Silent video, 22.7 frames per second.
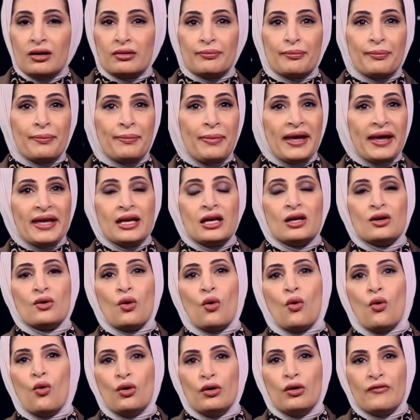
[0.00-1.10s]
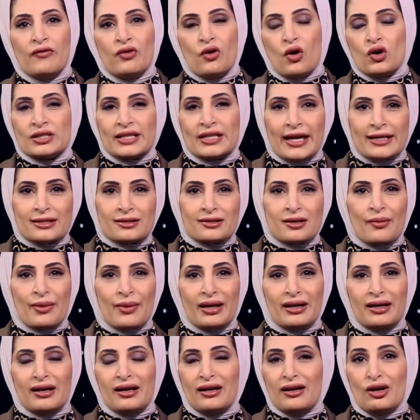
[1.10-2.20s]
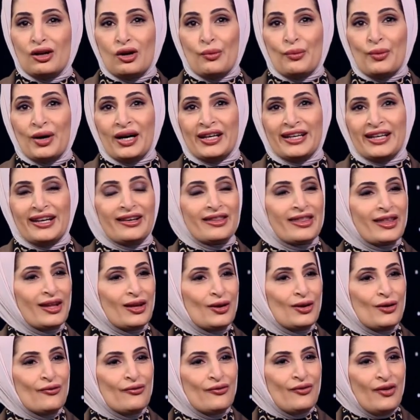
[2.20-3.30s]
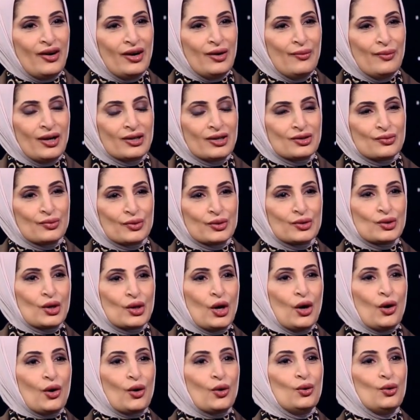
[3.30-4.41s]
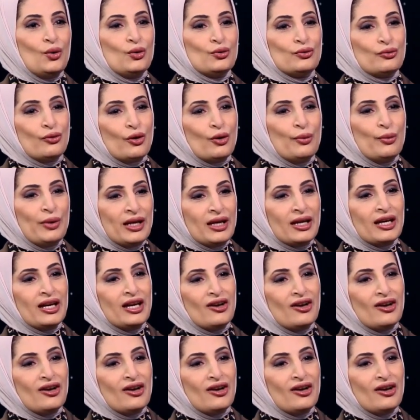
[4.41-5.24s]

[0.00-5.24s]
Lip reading: paying all of those extra money. Thank you very much, Ms. Kholoud, for being here